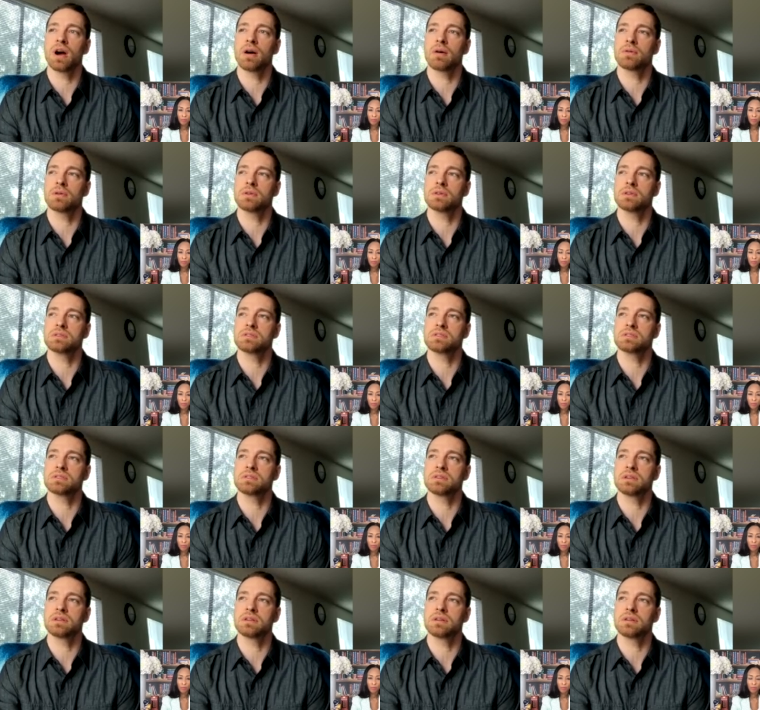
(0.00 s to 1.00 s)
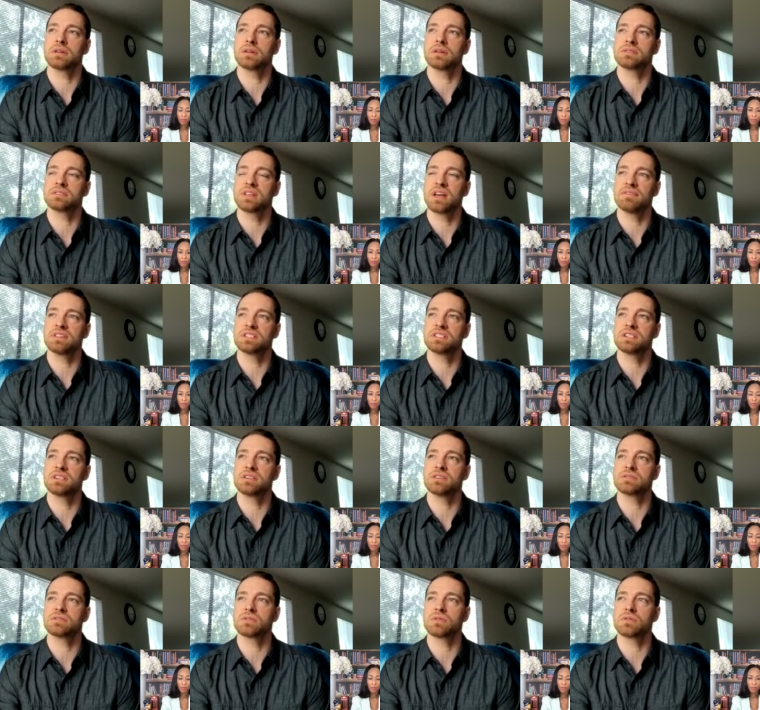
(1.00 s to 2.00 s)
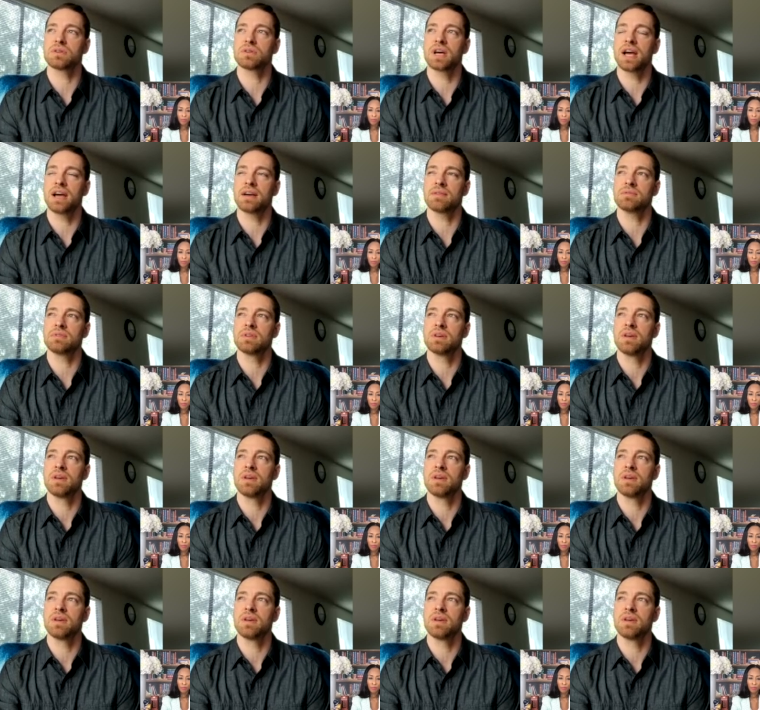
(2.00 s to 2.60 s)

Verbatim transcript: I was 17 years old. I had